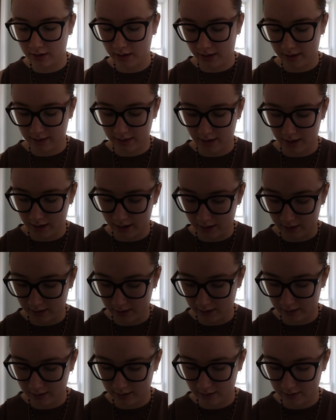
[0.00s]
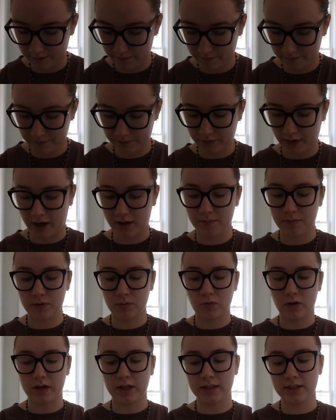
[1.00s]
and then I've
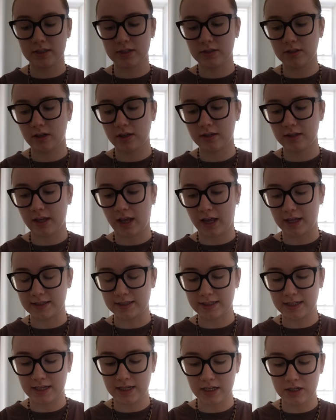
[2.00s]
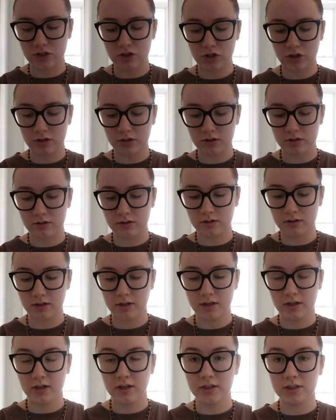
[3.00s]
been wanting to start like a tea journal.
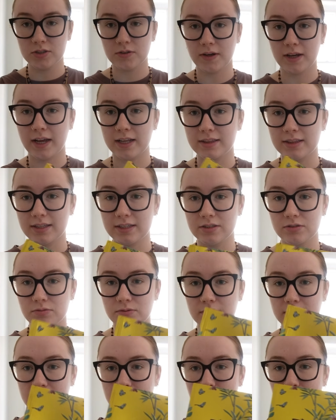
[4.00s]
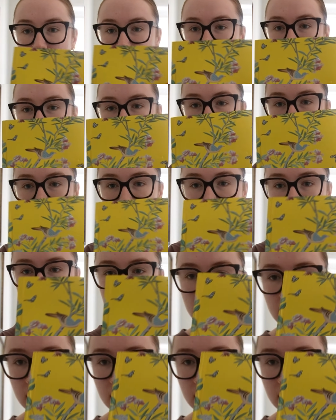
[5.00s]
So I got this really pretty